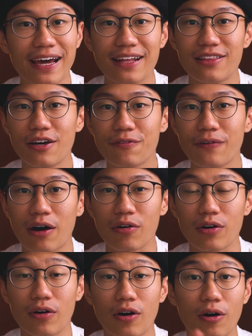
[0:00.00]
I love
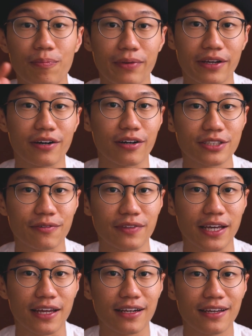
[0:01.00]
alcohol because
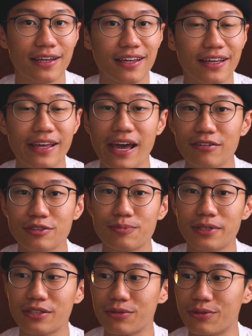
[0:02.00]
of that. It
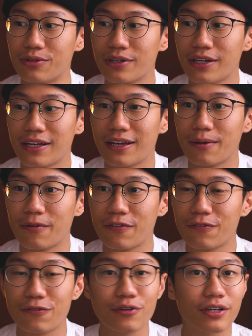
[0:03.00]
helps me to
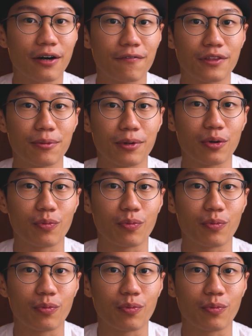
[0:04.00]
feel comfortable